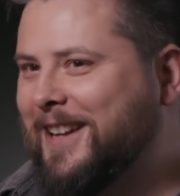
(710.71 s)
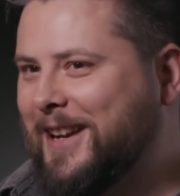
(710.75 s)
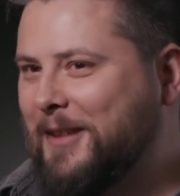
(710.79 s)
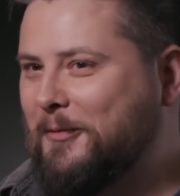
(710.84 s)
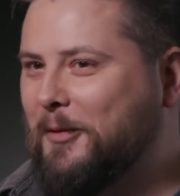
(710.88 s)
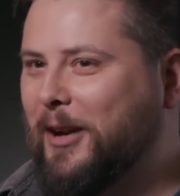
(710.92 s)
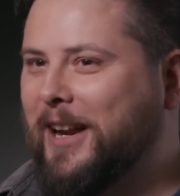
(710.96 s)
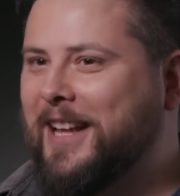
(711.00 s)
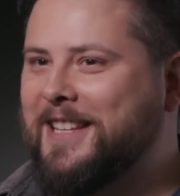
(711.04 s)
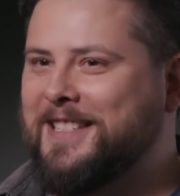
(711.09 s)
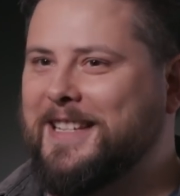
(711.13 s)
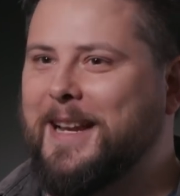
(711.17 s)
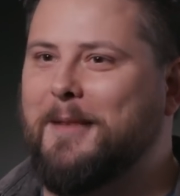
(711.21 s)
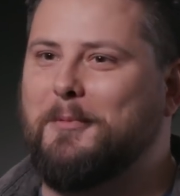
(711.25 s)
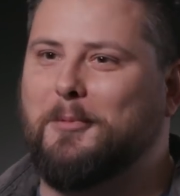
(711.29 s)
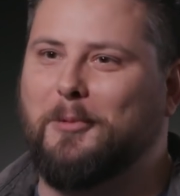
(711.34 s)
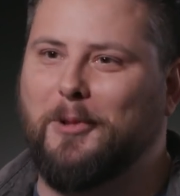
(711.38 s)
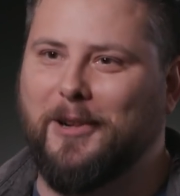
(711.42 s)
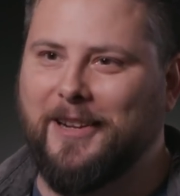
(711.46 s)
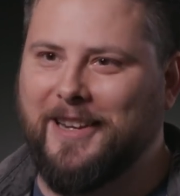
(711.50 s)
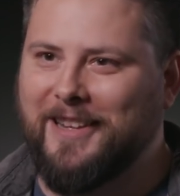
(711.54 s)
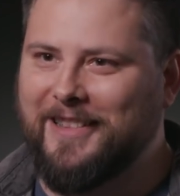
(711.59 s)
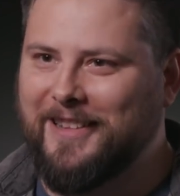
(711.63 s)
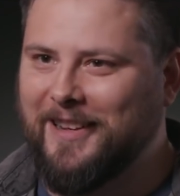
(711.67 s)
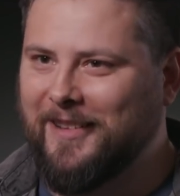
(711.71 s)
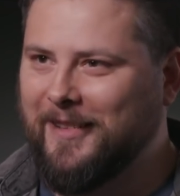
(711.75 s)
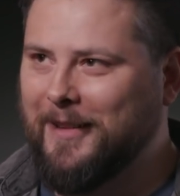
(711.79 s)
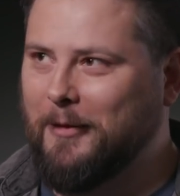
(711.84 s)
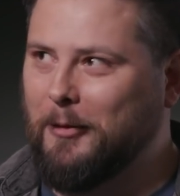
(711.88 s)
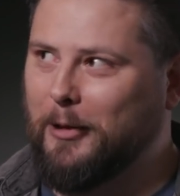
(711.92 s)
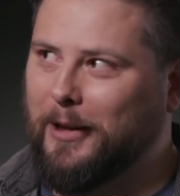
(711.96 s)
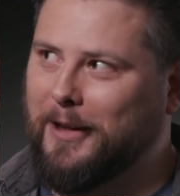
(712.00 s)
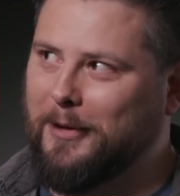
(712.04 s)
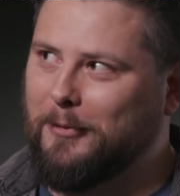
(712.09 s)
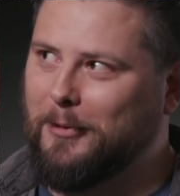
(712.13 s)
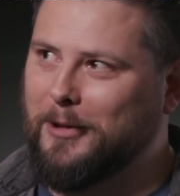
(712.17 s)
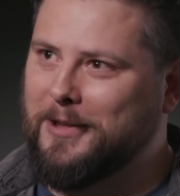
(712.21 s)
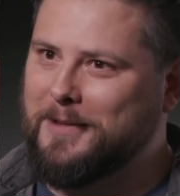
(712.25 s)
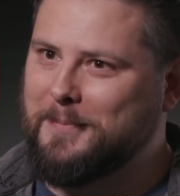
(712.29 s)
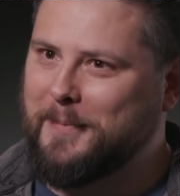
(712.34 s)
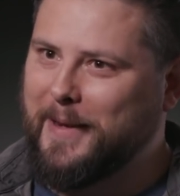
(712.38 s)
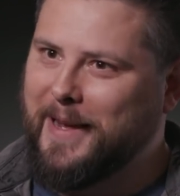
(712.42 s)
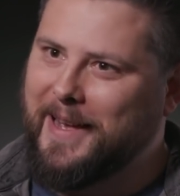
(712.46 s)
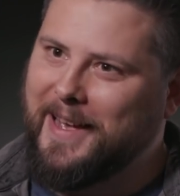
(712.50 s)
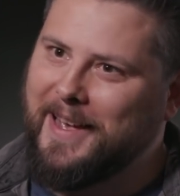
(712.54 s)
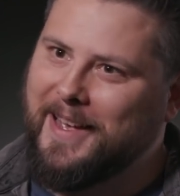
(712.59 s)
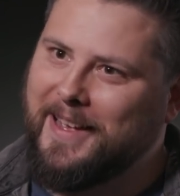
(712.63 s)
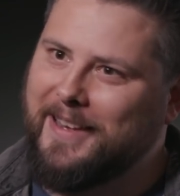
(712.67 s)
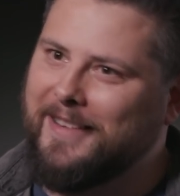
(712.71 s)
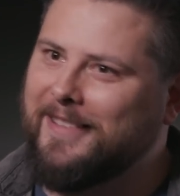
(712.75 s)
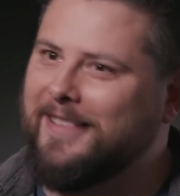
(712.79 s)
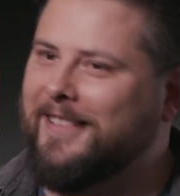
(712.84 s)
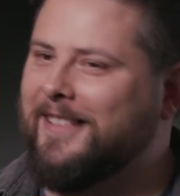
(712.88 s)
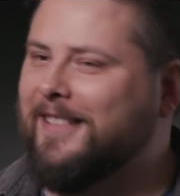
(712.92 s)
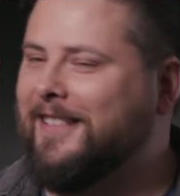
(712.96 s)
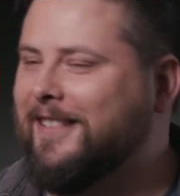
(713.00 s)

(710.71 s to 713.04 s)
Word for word: and when I stopped working there, they were like, "Where's Pat?" You